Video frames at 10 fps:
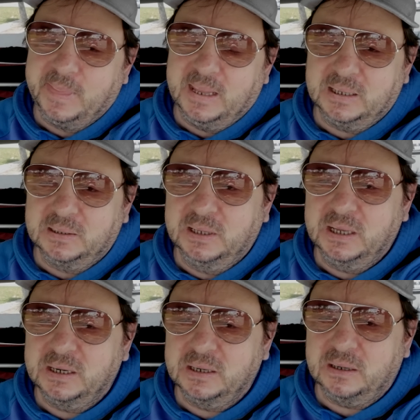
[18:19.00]
and
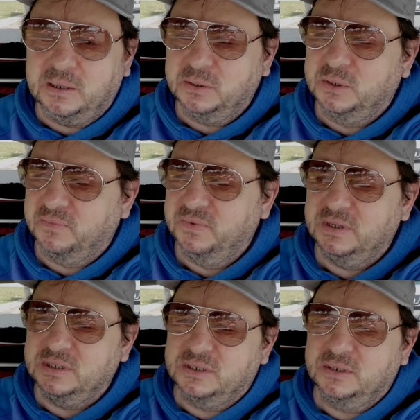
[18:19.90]
later out of
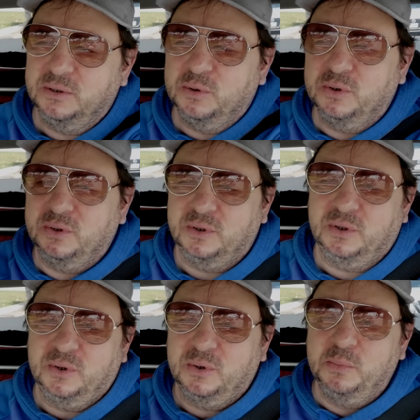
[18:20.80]
this
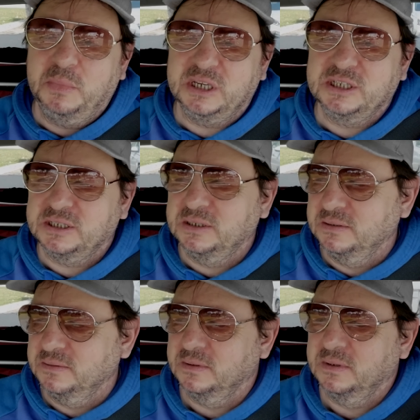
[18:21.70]
you mix,
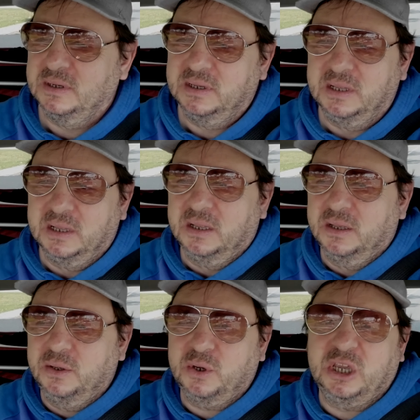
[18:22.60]

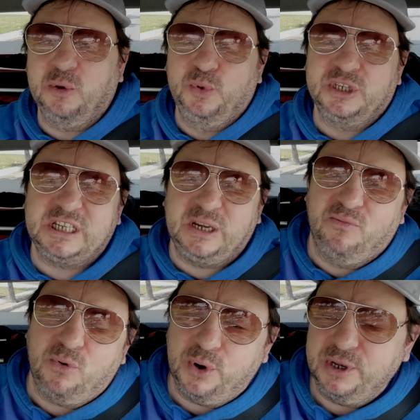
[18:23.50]
you keep the same
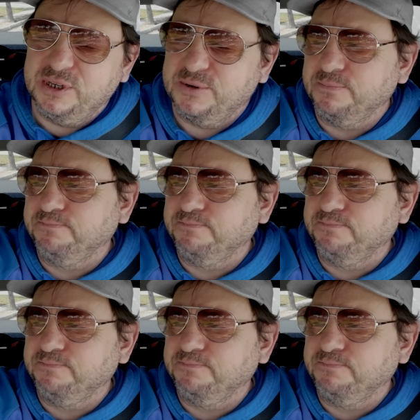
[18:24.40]
voice.